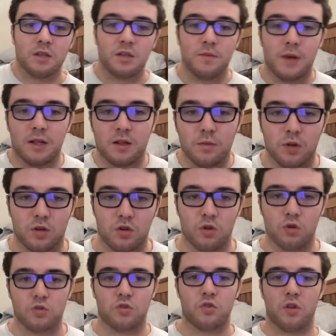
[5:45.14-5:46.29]
make them look
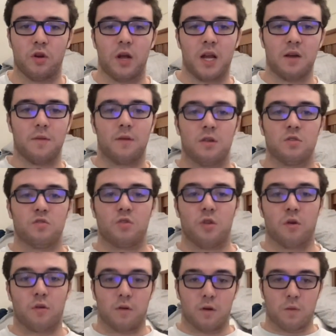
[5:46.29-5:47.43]
closer to
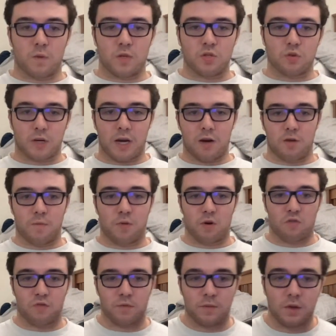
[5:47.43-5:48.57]
their original
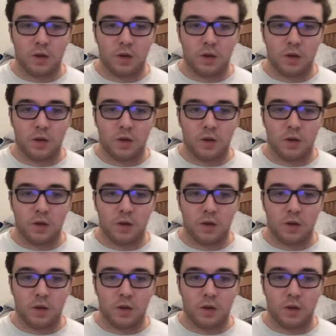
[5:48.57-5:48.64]
counterparts